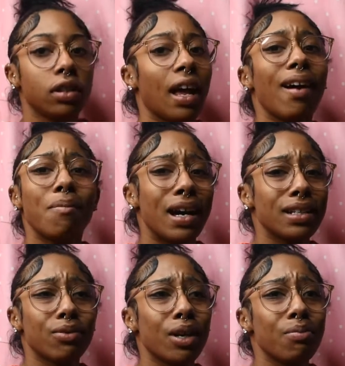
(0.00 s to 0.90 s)
I might
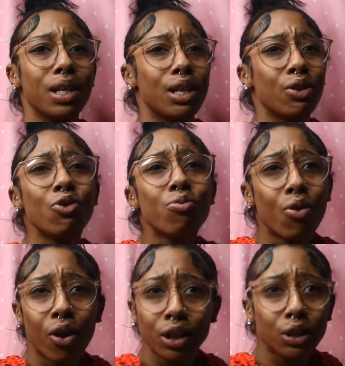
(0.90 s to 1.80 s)
as well be a
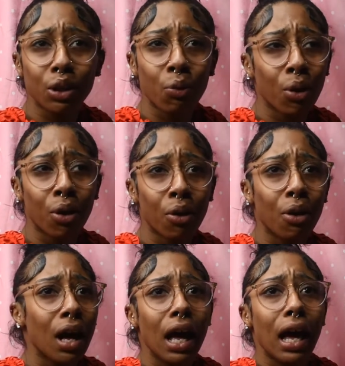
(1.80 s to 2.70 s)
newborn to the world.
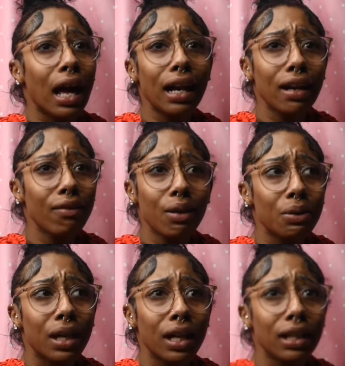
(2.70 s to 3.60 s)
I didn't even know
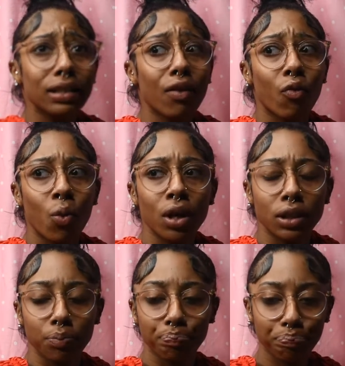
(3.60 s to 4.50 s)
what none of that stuff was.
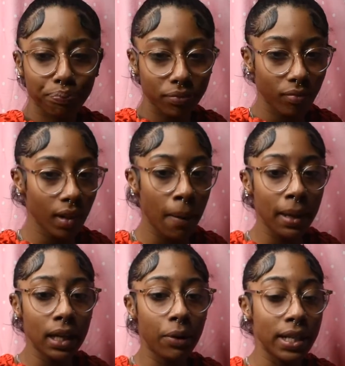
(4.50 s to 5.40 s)
But
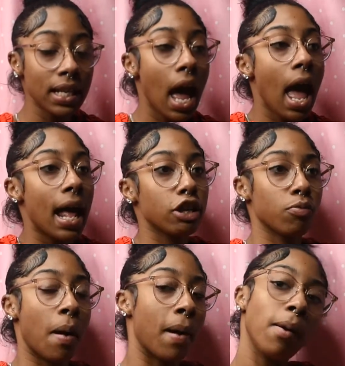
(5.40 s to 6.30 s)
anyways, as
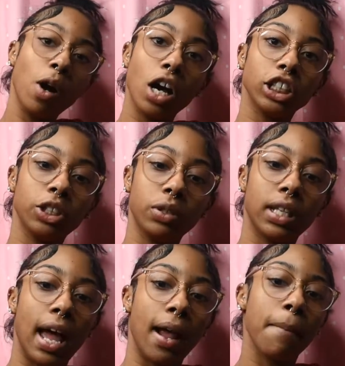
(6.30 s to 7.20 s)
my mom called, she was
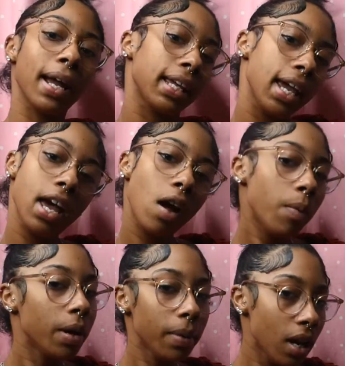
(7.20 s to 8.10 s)
like, my cat,
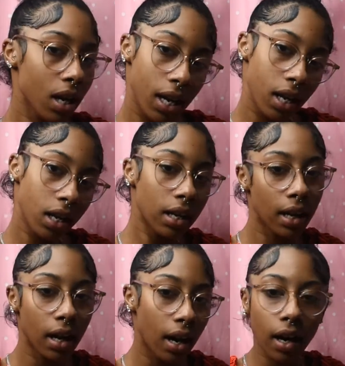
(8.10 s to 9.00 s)
bring me a candle.
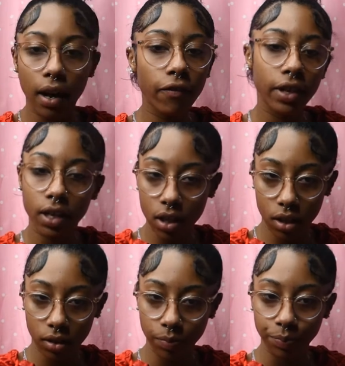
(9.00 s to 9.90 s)
I'm finna cook.
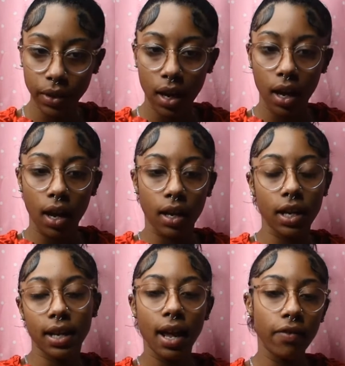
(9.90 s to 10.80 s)
Your
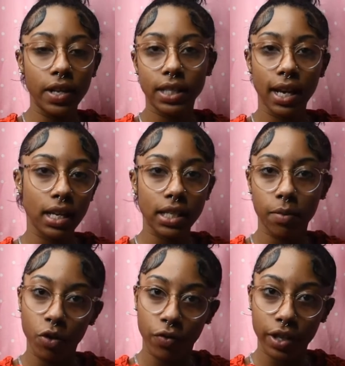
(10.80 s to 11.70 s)
daddy finna take out to the
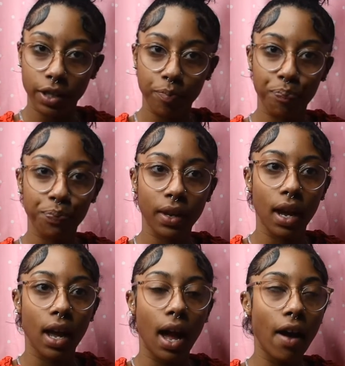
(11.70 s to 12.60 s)
movies.
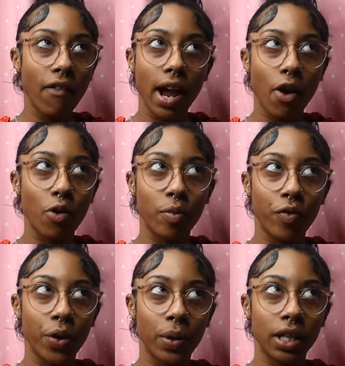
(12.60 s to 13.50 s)
I forgot what
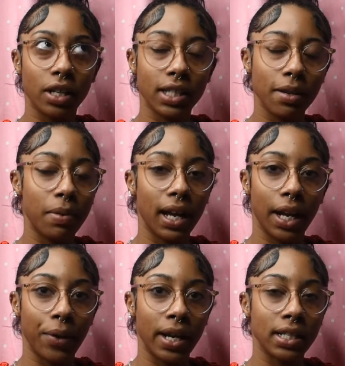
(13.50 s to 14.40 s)
movie we went to go see, but
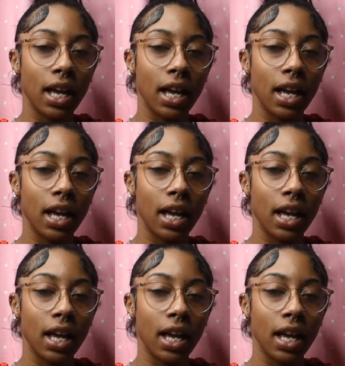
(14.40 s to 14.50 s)
anyways.